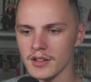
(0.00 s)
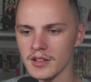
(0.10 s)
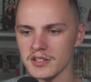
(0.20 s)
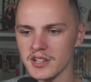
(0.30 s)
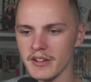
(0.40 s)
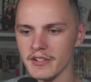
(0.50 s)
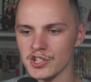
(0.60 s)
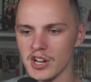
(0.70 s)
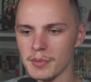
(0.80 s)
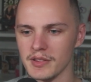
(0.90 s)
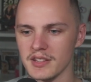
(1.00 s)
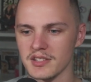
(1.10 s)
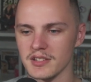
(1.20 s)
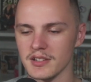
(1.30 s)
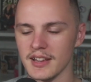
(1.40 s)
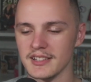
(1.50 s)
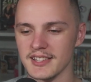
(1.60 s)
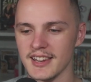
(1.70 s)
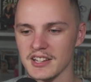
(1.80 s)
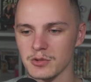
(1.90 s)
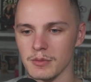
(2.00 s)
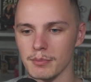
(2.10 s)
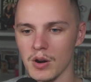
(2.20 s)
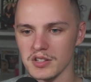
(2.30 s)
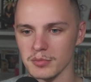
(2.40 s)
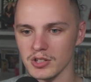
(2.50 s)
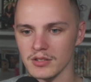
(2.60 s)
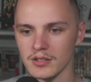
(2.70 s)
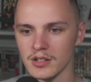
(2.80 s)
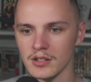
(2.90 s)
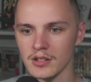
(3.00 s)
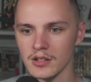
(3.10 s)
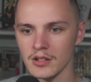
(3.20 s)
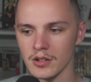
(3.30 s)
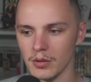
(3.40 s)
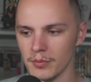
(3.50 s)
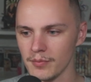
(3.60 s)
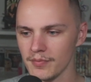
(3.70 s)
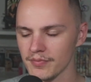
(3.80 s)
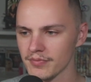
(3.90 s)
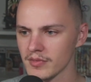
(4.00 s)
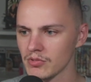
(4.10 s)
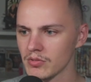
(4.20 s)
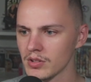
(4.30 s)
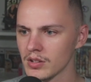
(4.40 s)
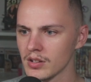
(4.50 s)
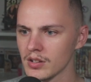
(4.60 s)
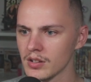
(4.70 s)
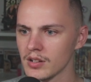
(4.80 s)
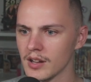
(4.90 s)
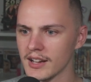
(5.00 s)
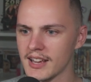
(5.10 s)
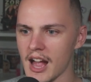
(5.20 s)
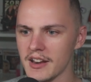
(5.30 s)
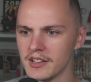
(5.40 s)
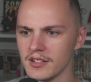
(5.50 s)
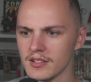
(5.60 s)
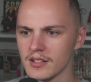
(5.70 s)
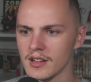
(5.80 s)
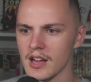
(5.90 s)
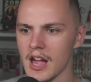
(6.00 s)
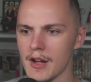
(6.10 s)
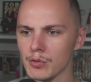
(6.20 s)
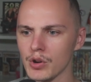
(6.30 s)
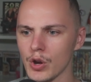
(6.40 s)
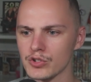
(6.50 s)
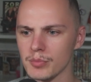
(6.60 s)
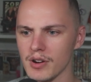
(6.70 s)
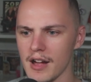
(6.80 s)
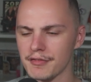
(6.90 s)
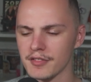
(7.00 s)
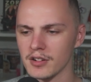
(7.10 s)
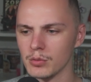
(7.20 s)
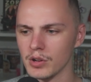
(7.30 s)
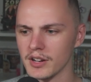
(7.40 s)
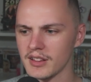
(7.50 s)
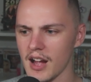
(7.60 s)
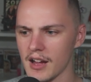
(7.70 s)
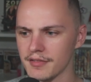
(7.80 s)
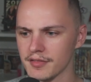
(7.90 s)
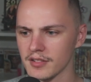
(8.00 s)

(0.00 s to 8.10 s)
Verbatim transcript: Steering a ship in this is next to impossible. Hmm? A cannon? Everyone hold your breath. We're going to dive.